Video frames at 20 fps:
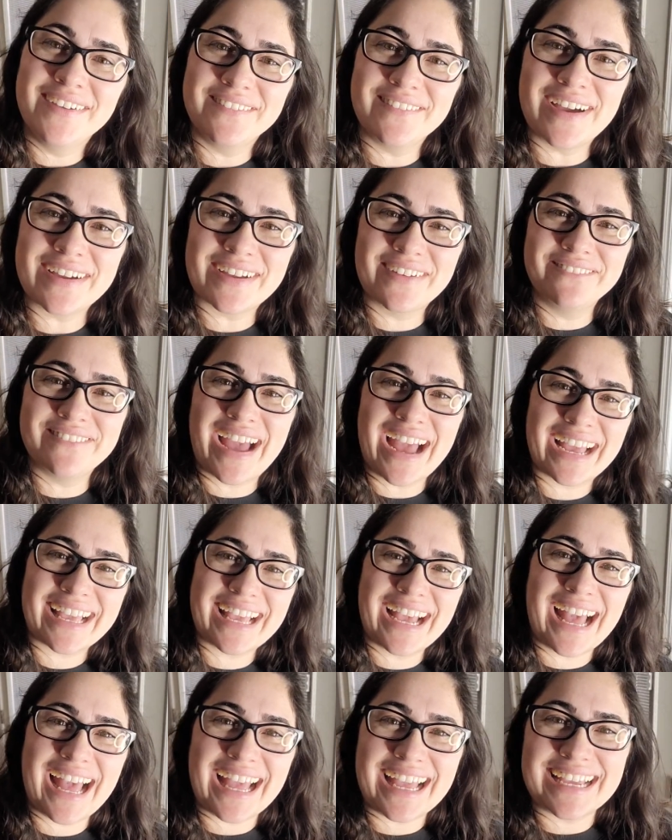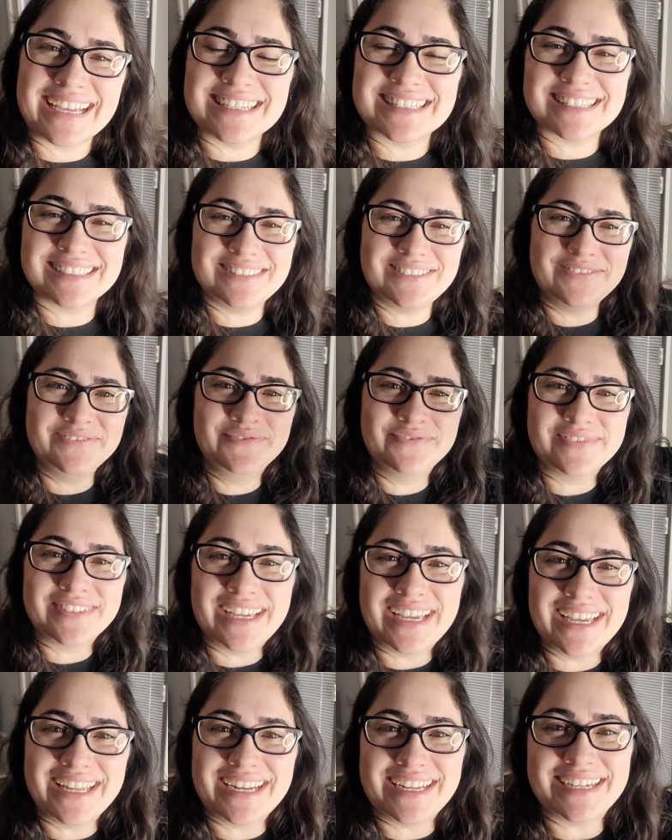Welcome back, guys.
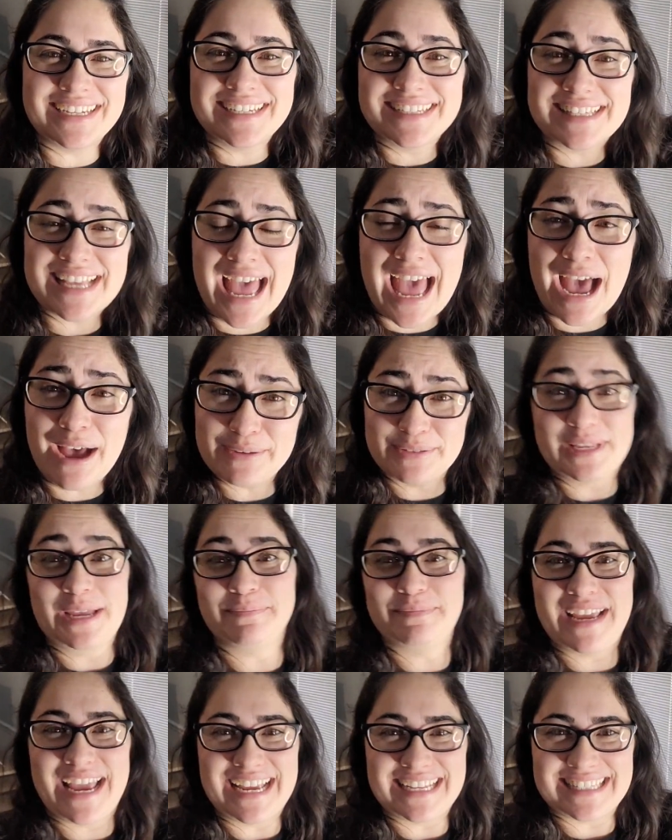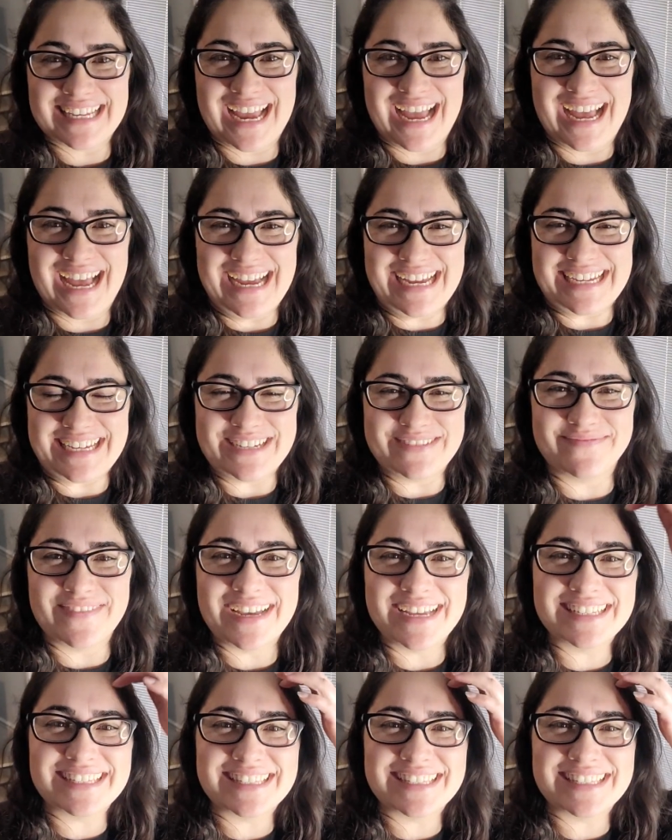It is house update time.